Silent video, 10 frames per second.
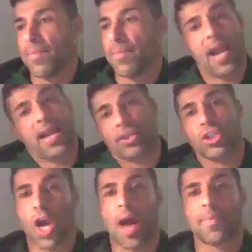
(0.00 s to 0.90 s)
but I got the
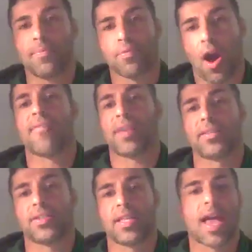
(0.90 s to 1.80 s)
job in
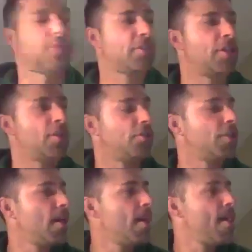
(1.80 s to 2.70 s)
Providence, and that was huge
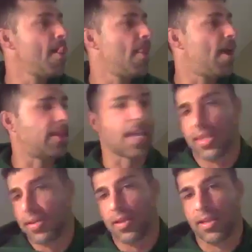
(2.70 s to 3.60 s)
at
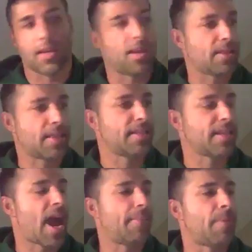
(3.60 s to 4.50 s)
that
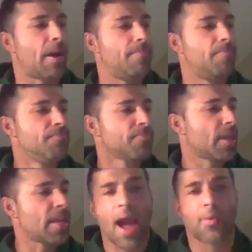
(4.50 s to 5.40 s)
time. But
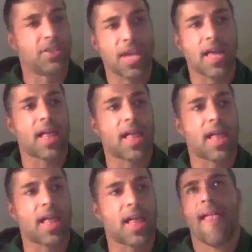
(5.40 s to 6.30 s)
yeah, I would say, like,
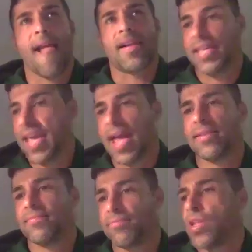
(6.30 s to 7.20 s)
get
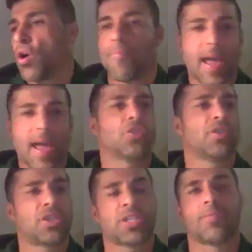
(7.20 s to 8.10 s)
major in
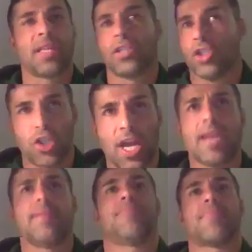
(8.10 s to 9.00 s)
something
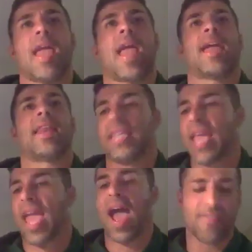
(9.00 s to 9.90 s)
legit and
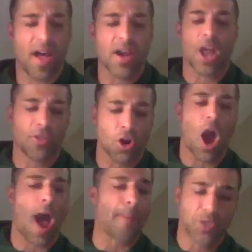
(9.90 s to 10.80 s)
have another
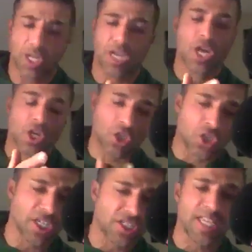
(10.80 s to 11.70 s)
option
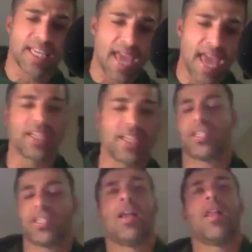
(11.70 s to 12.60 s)
just in
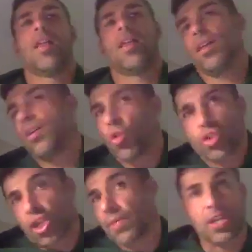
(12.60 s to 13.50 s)
case, or
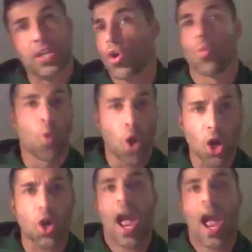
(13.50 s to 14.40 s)
something you can
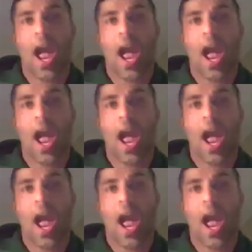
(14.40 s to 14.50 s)
work